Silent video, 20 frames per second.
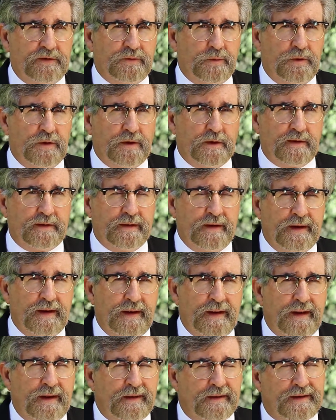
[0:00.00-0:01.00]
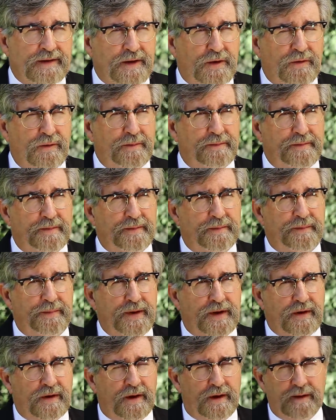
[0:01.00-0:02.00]
works. So
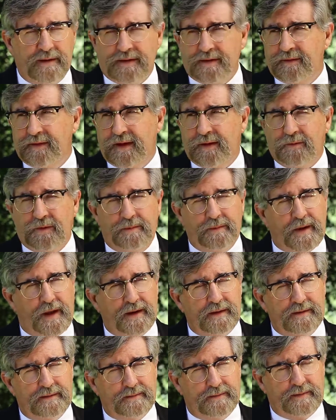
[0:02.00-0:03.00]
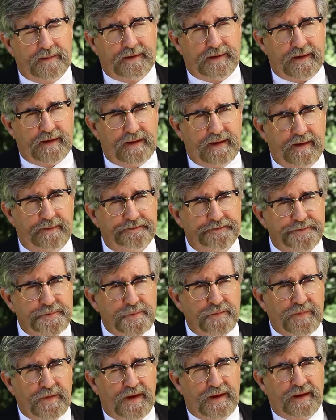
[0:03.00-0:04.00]
because of that, we might say
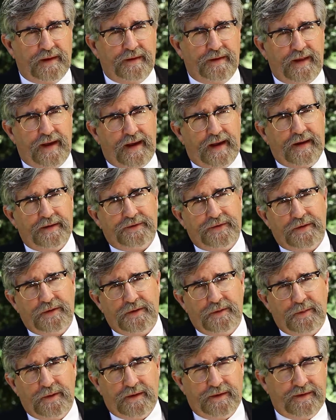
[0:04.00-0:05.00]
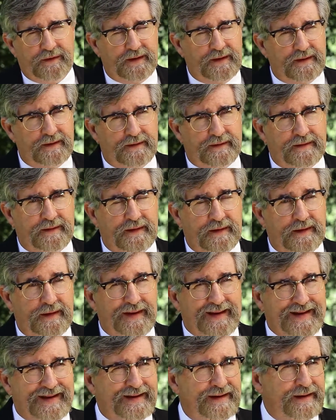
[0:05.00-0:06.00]
that with these
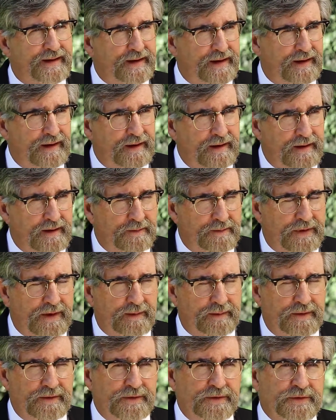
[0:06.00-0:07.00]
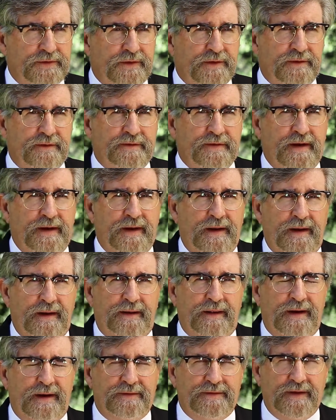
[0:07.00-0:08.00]
indie publishers,
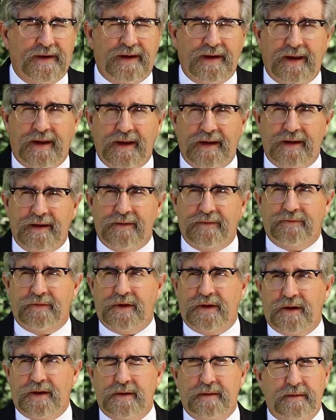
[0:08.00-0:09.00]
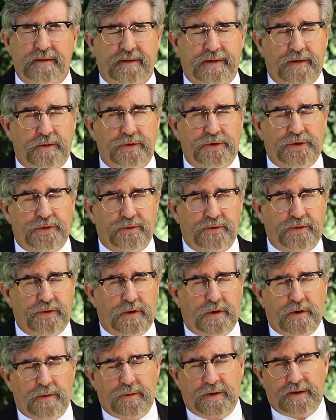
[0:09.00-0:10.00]
there's a kind of a social
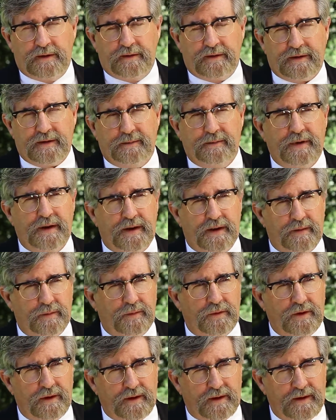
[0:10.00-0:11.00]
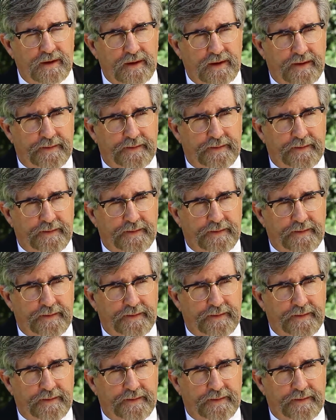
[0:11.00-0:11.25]
Darwinism at work.